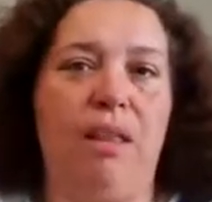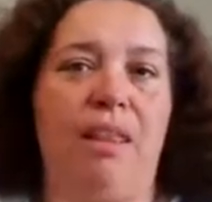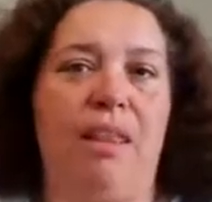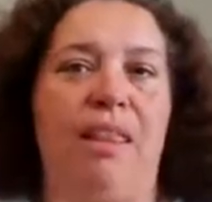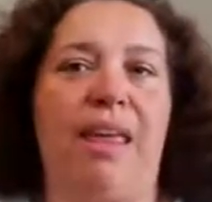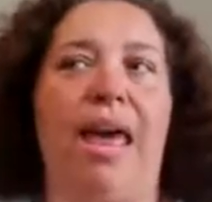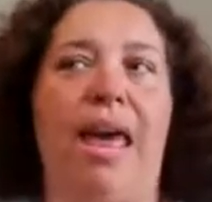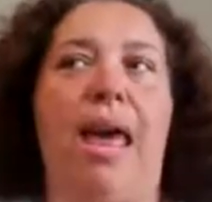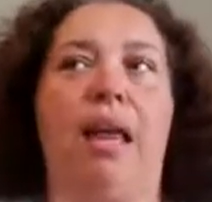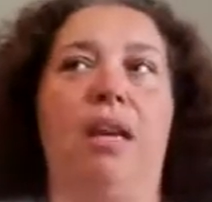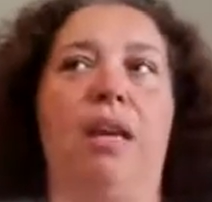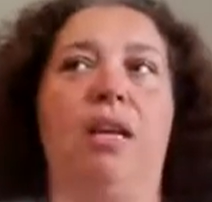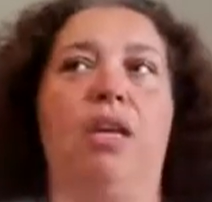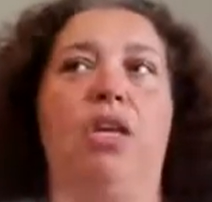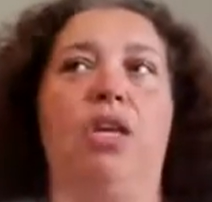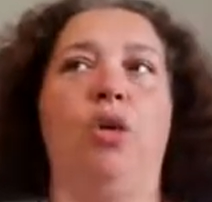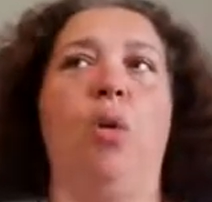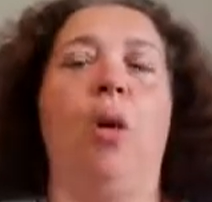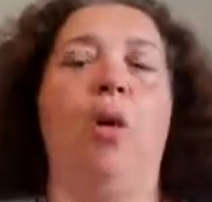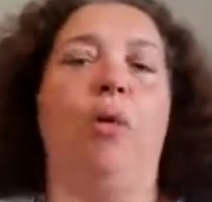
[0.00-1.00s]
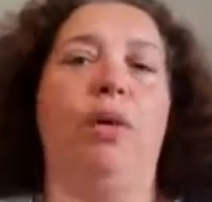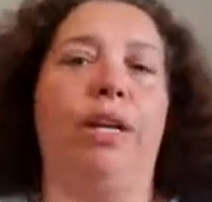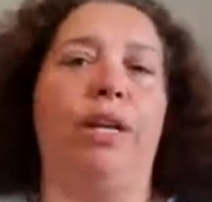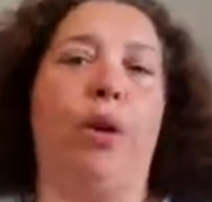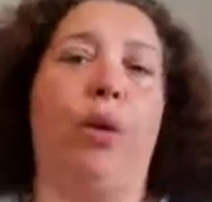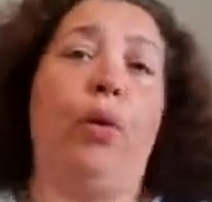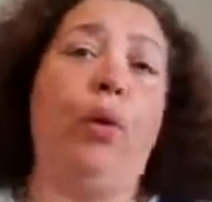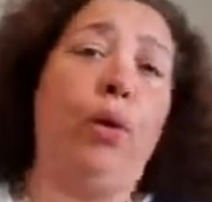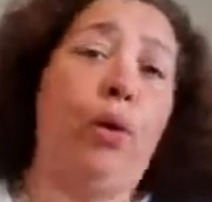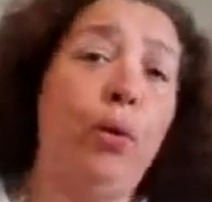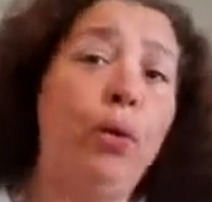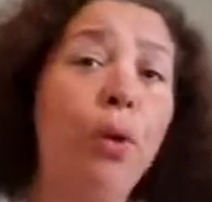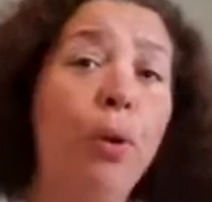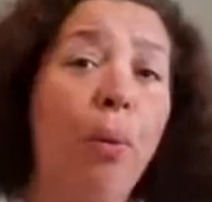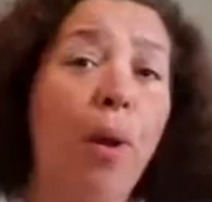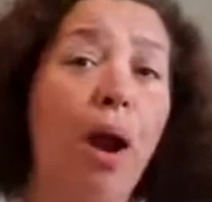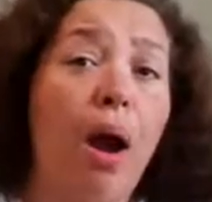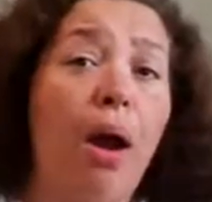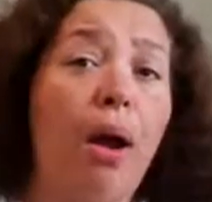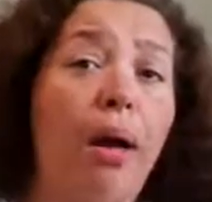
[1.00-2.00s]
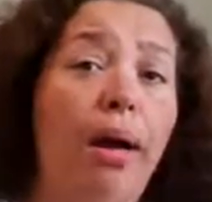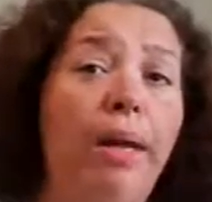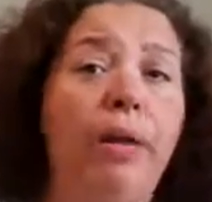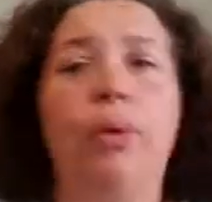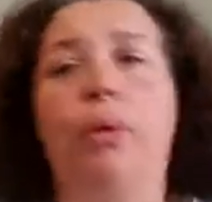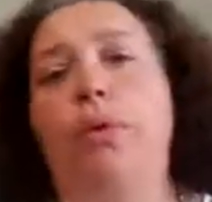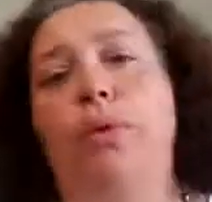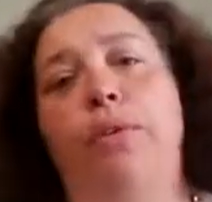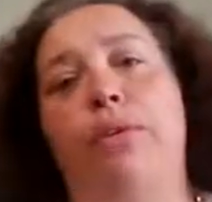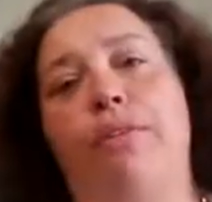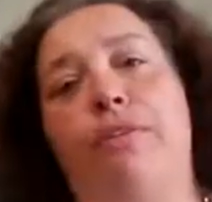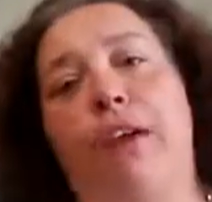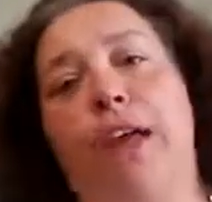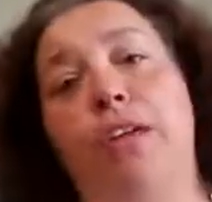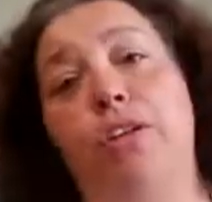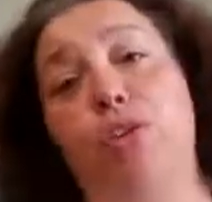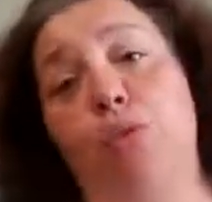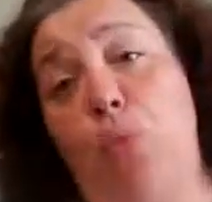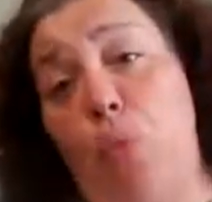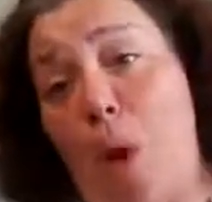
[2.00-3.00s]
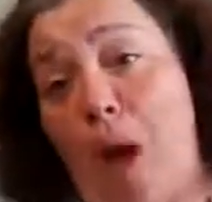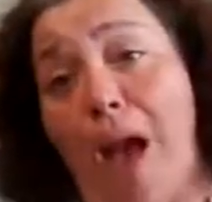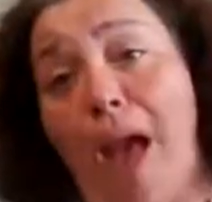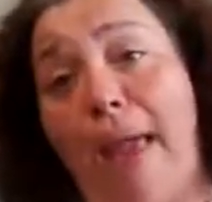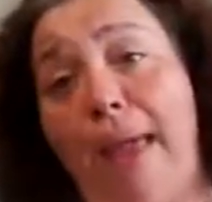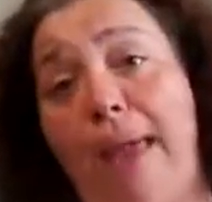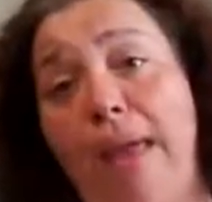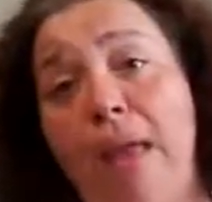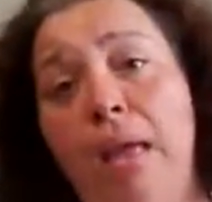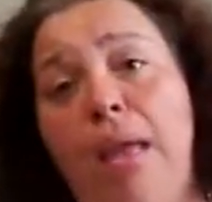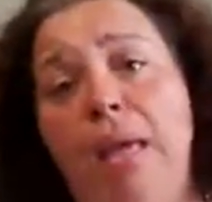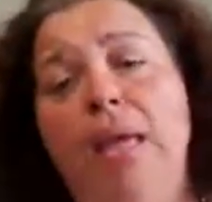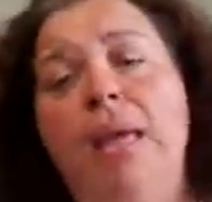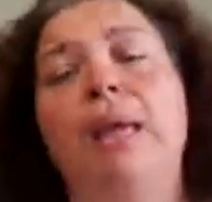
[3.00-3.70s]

that you already know who you are in order to find your why.